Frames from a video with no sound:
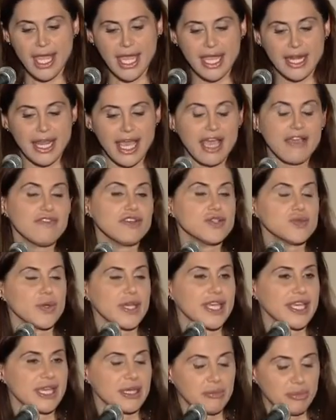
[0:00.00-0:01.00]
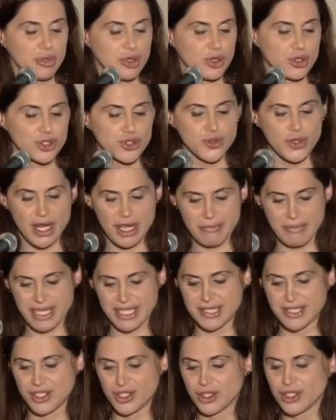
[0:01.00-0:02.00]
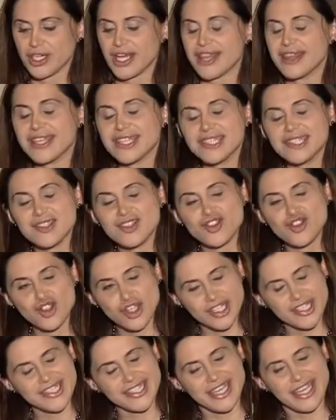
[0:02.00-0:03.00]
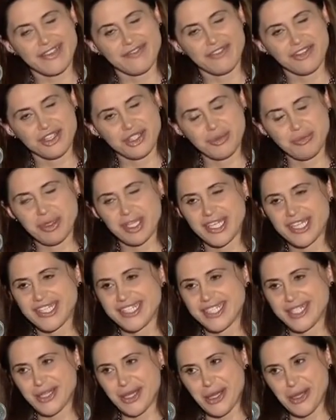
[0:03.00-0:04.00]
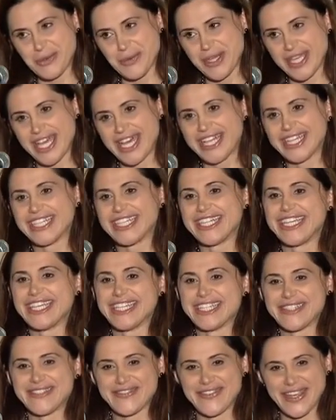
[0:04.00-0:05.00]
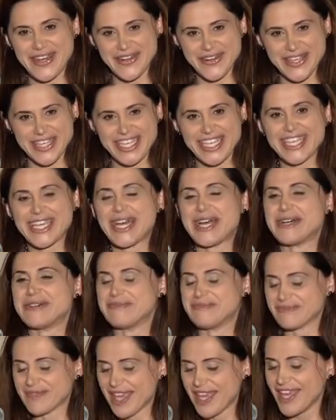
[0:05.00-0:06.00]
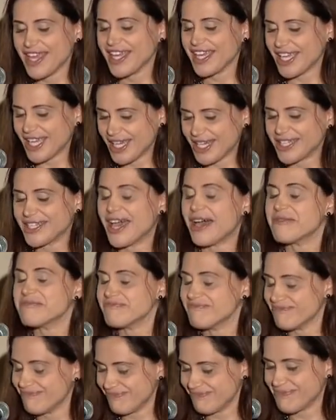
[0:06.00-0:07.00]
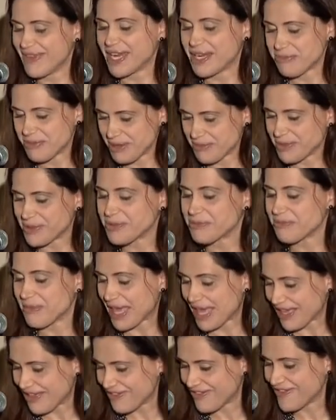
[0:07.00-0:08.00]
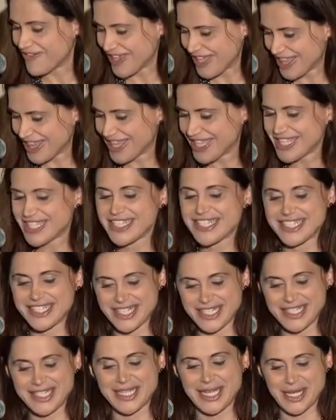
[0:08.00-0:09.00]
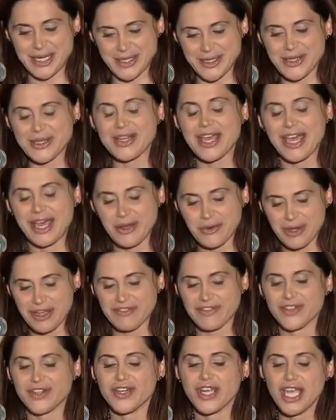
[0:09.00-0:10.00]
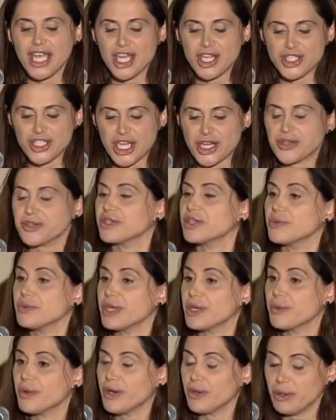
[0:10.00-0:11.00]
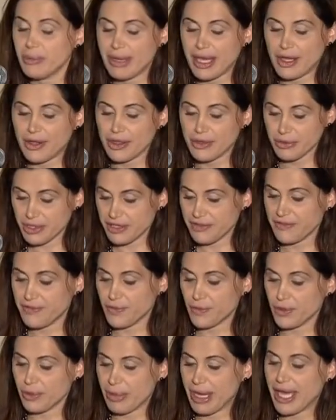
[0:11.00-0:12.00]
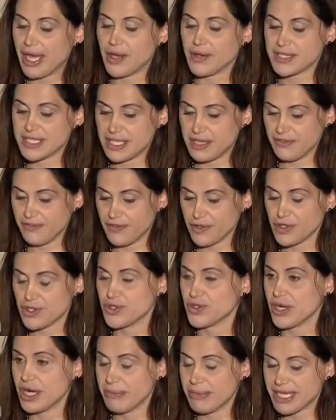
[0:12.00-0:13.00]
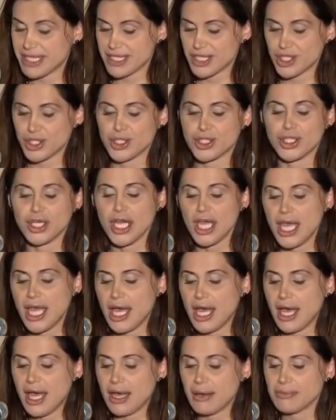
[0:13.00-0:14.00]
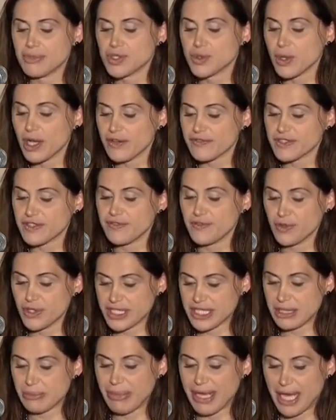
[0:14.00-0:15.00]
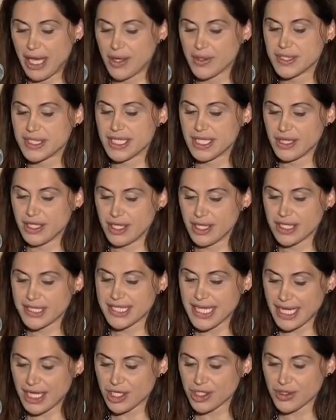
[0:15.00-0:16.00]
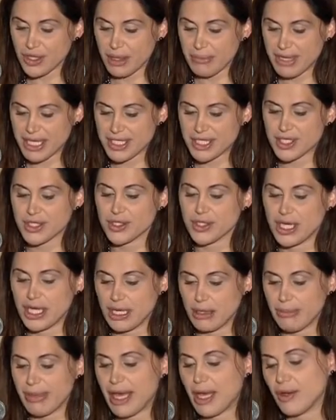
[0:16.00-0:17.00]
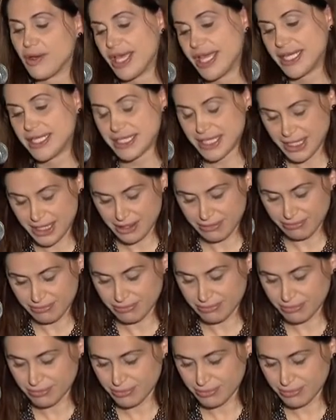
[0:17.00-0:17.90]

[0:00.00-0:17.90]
and average weight gain per trimester. And this is just average because, in all reality, it's very um, it, not many people may fit this standard. However, generally we quote about three to four pounds in the first trimester, um, 12 to 14 pounds in the second trimester, and about eight to